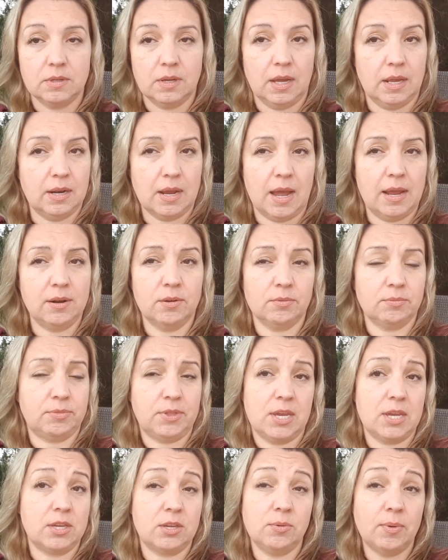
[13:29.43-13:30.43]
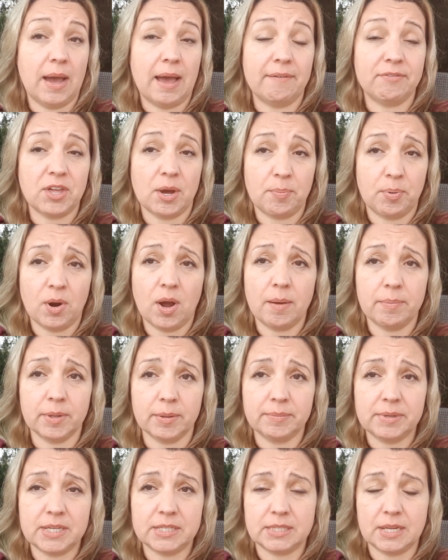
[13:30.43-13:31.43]
And I don't think you have that
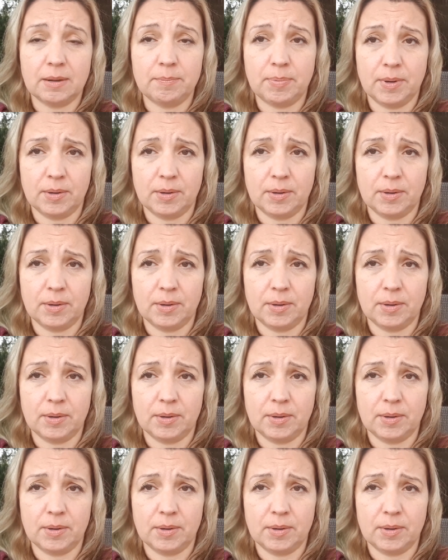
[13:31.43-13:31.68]
problem, he said.